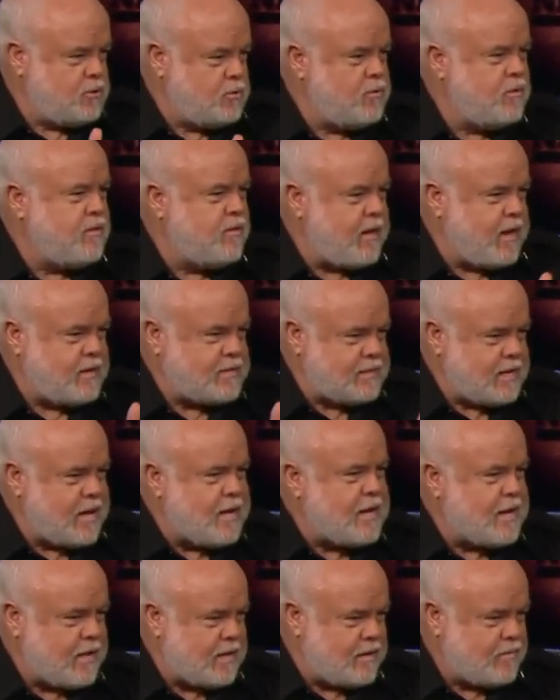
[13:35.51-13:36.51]
during that
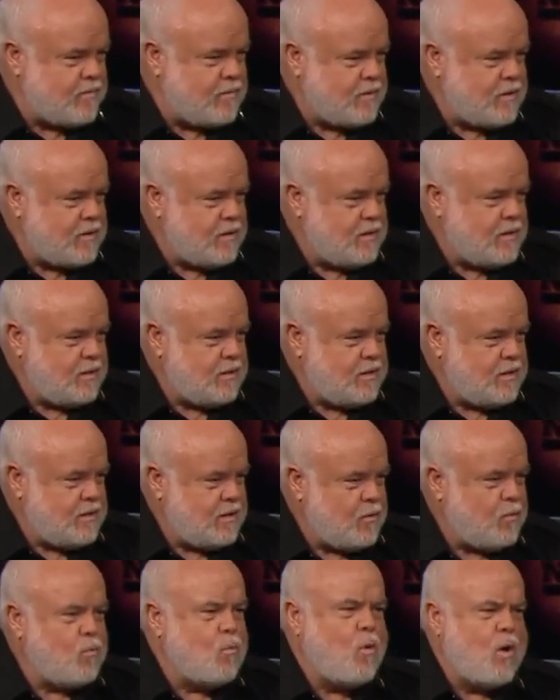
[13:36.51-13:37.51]
time. Absolutely.
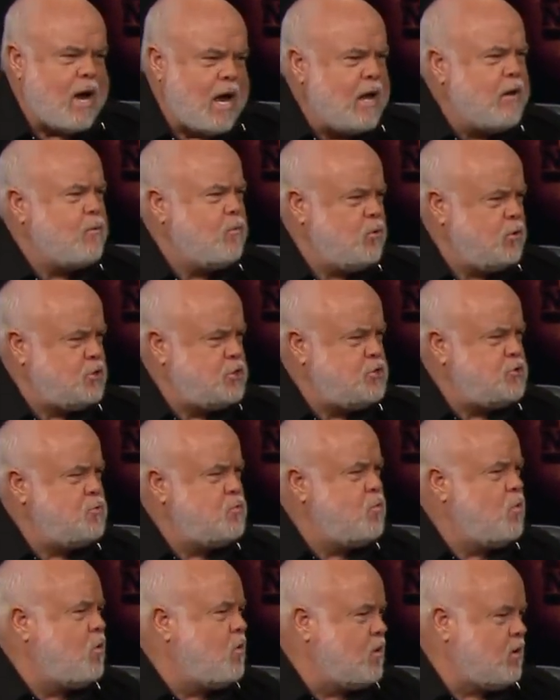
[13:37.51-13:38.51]
Why would you
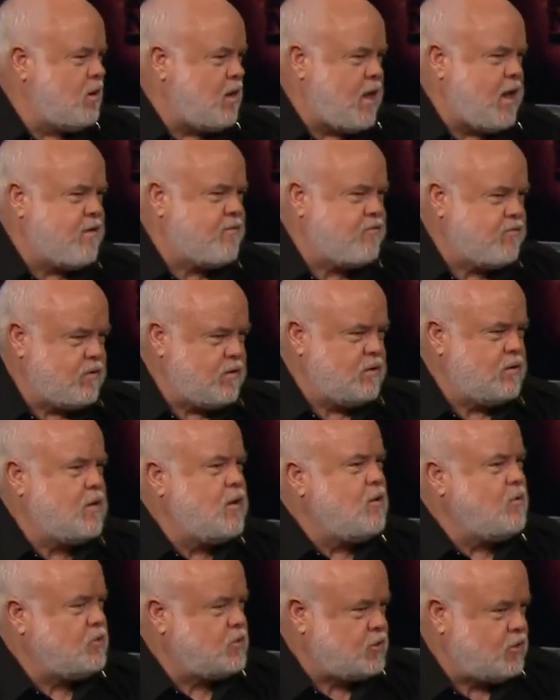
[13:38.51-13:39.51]
want African
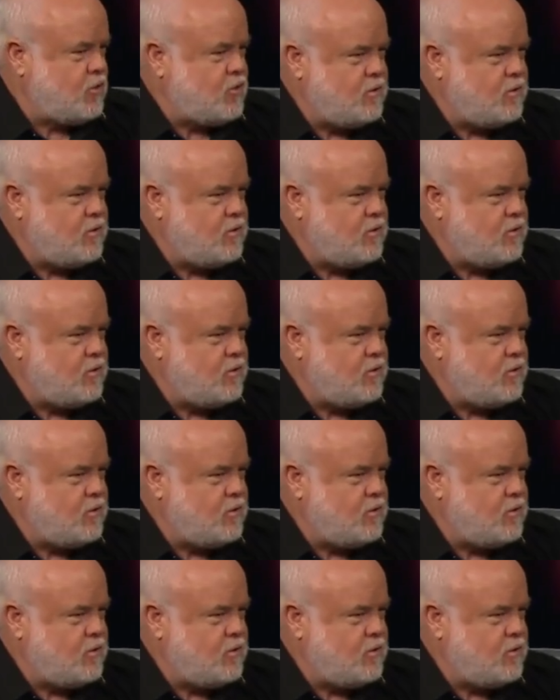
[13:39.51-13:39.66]
culture?